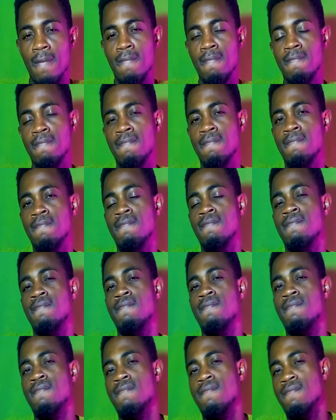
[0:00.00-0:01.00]

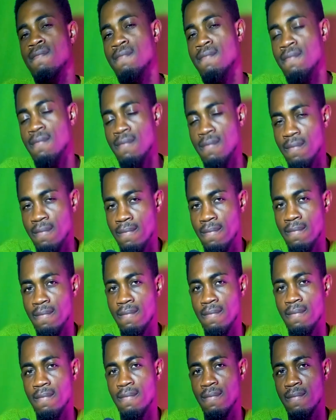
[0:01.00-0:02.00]

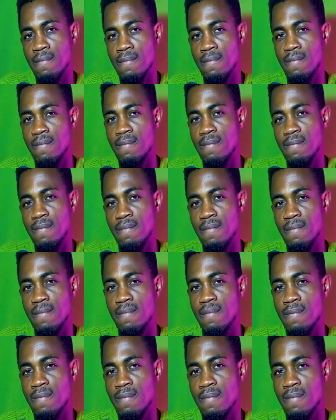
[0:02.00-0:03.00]

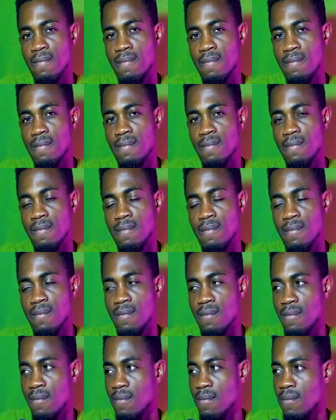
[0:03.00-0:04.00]

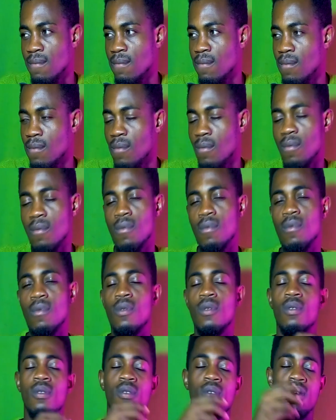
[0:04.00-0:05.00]

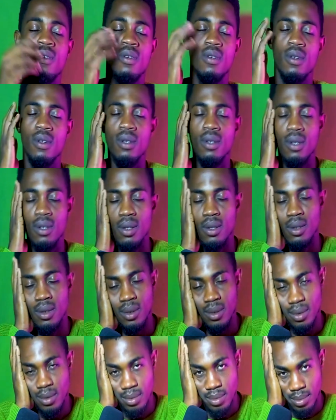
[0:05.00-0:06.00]

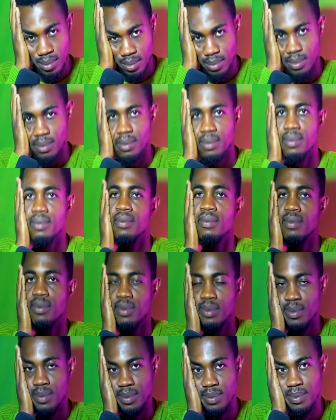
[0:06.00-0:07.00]

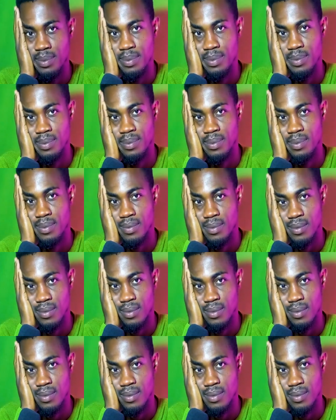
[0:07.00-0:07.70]
(silence)